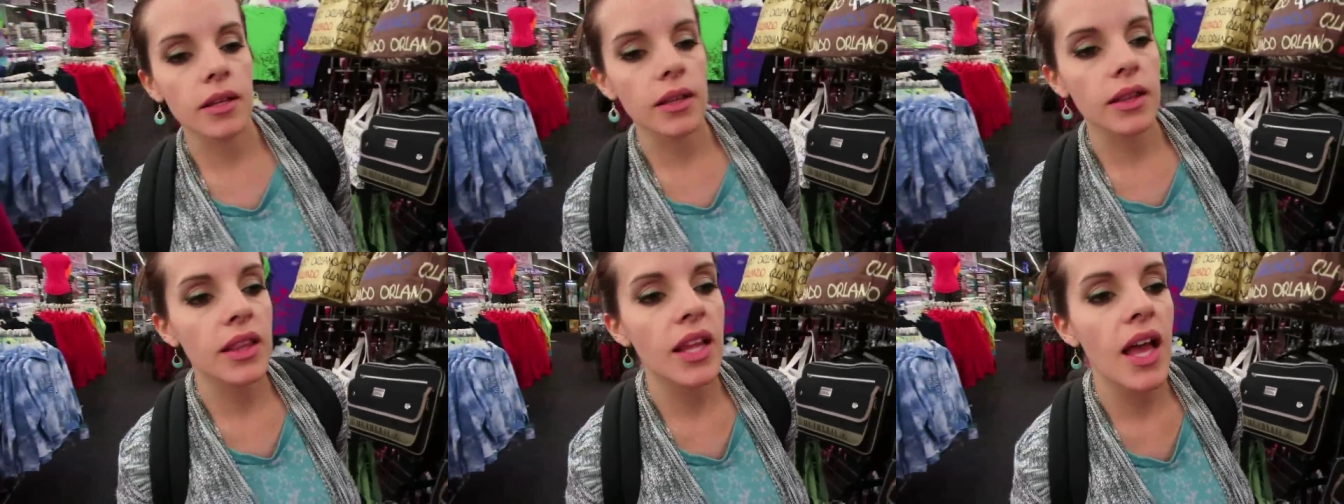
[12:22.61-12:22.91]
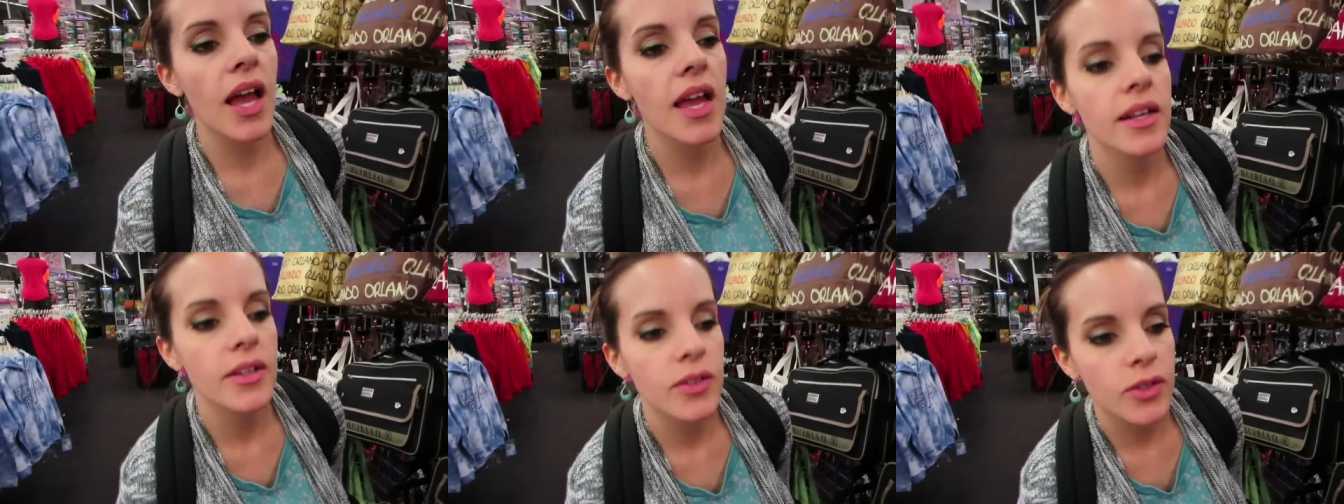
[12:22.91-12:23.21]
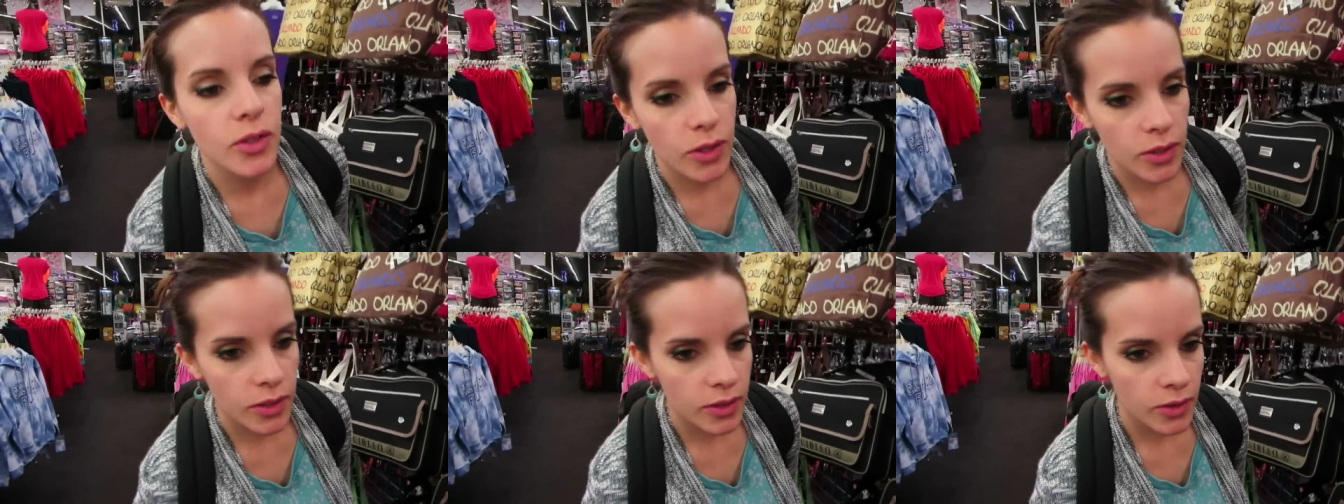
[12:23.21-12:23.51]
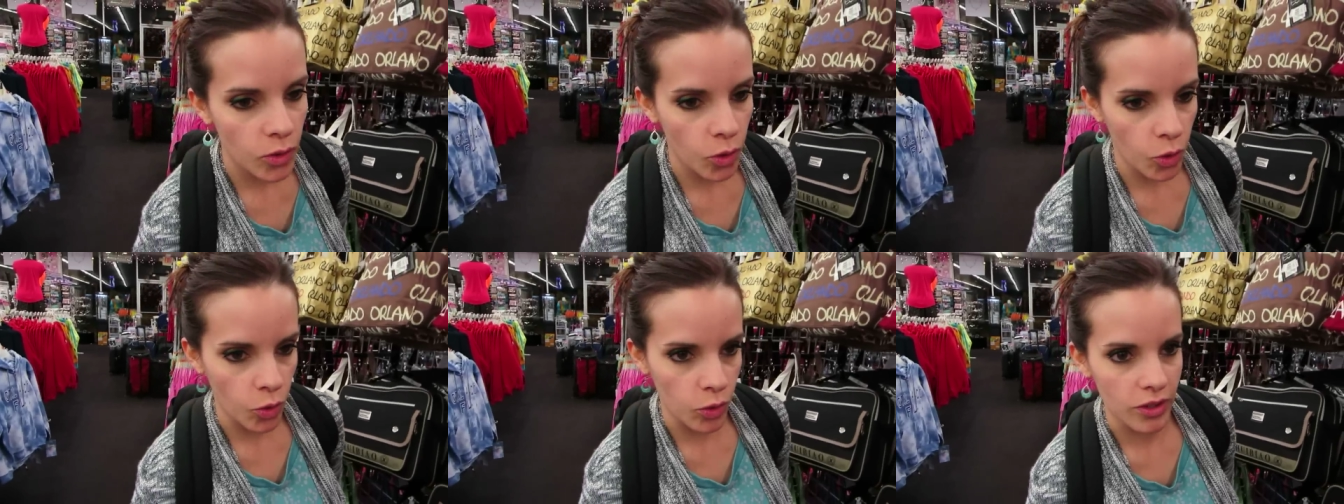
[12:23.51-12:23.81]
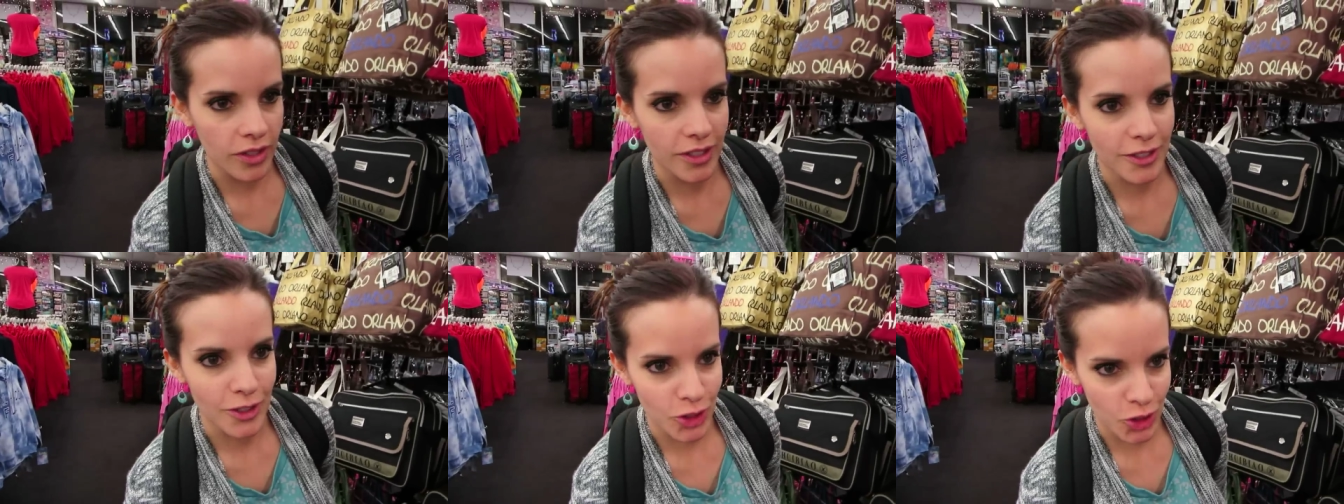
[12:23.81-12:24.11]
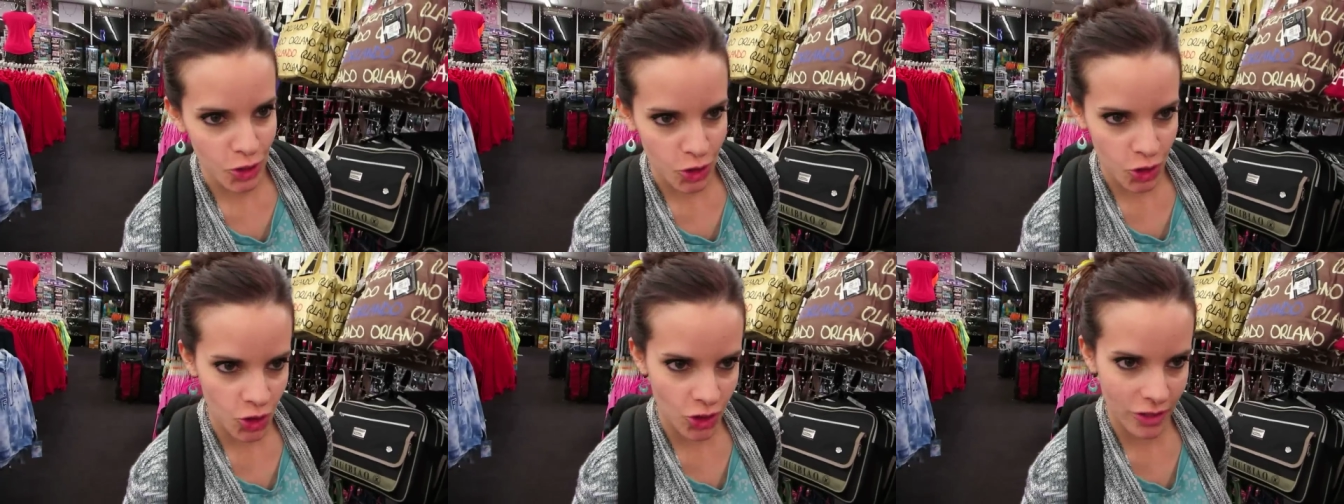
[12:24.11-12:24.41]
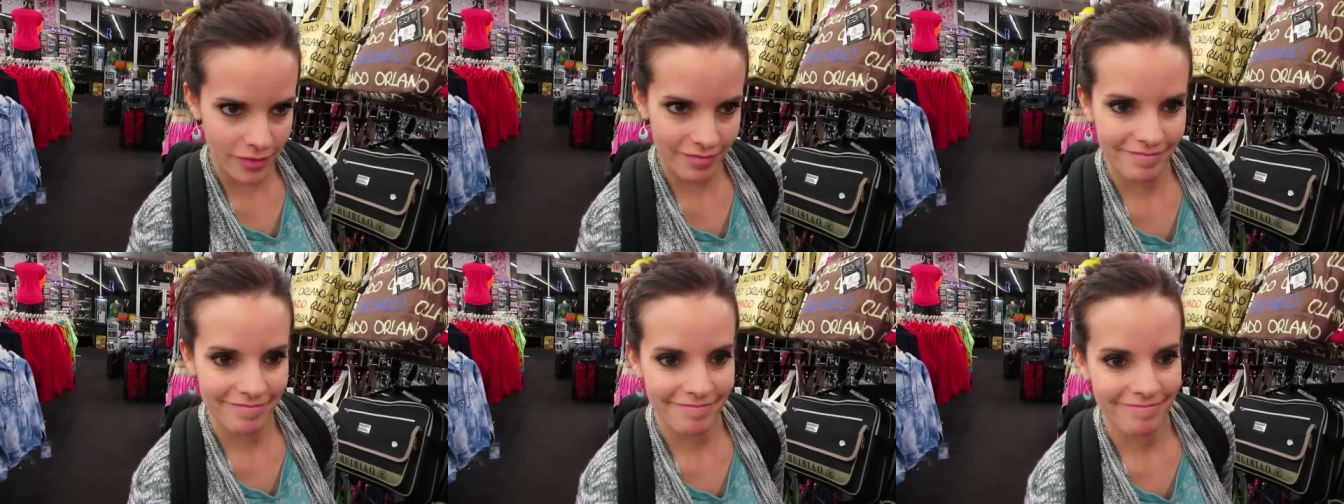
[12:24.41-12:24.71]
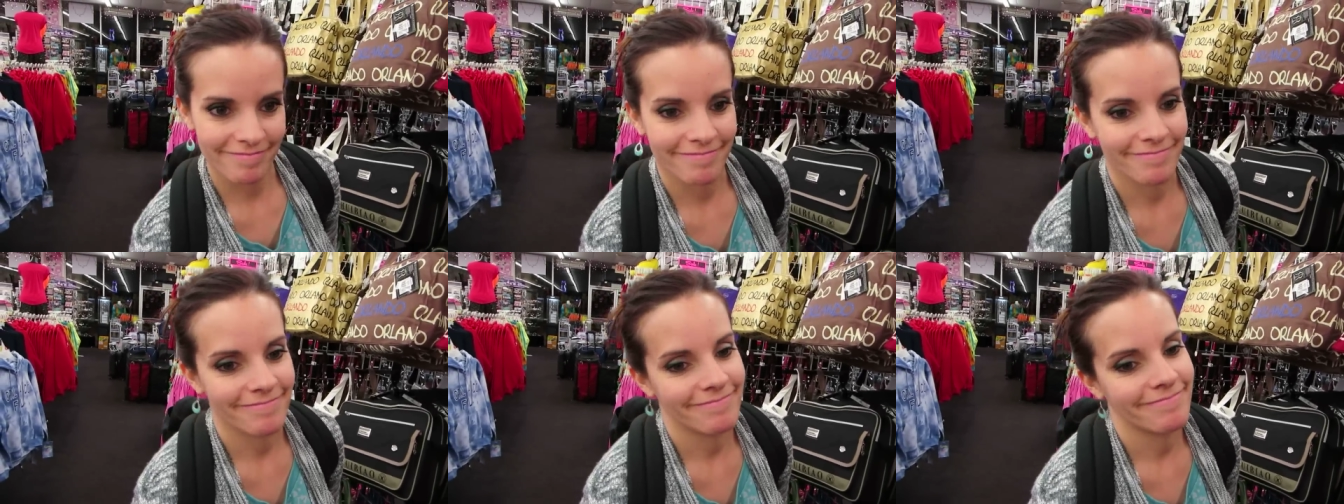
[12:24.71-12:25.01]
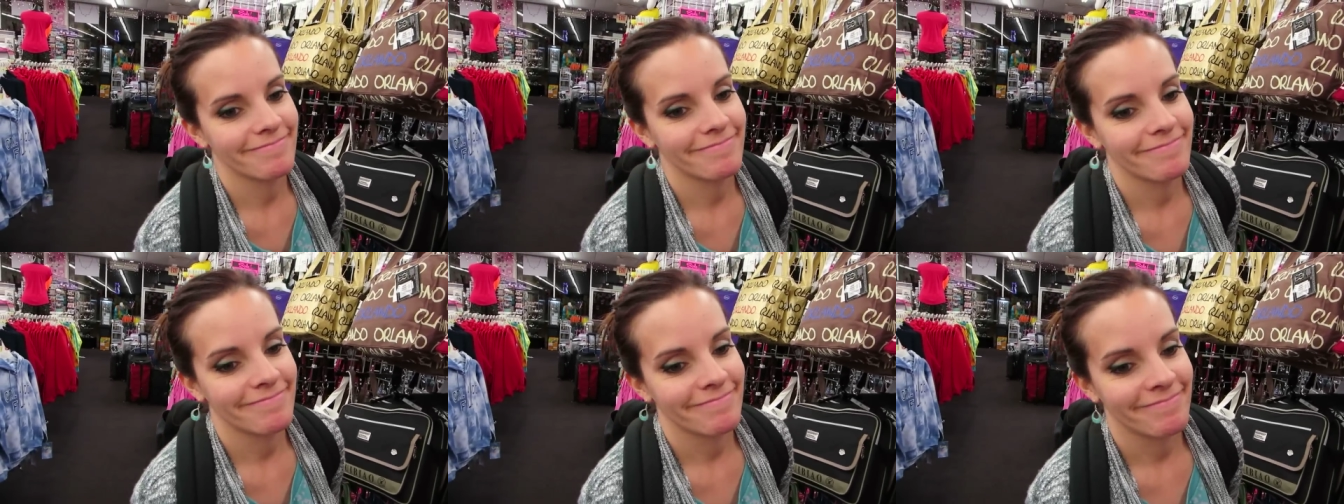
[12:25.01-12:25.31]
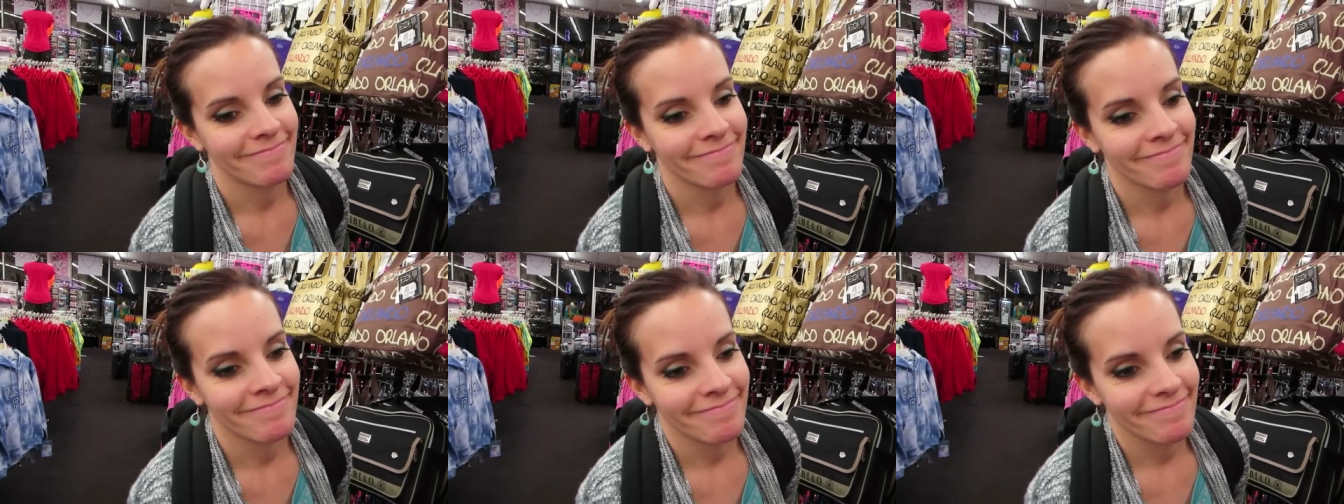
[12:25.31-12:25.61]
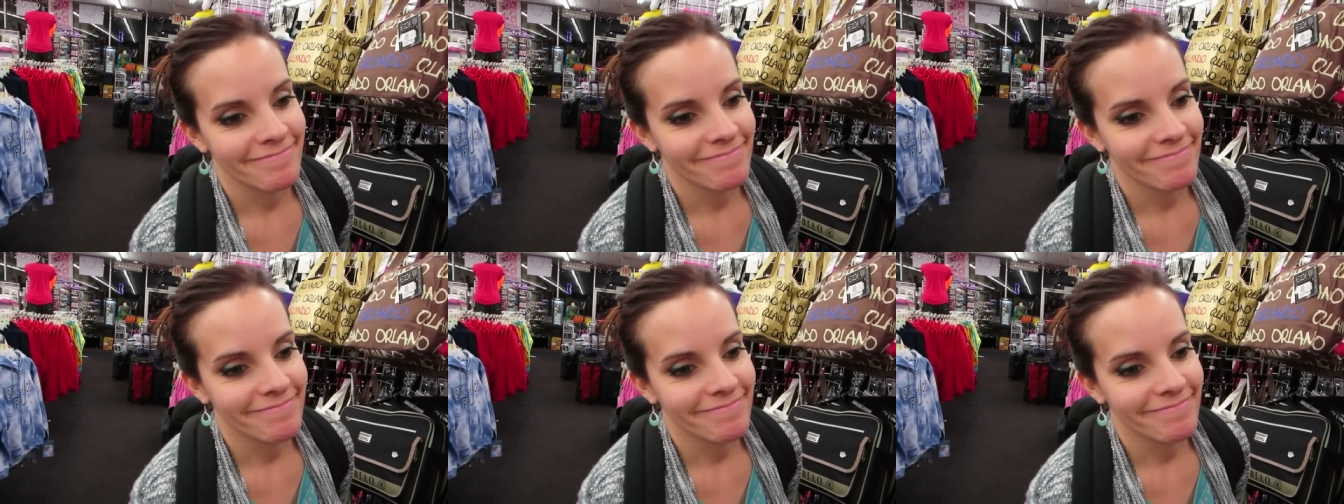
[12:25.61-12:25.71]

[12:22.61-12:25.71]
light orange. A light orange?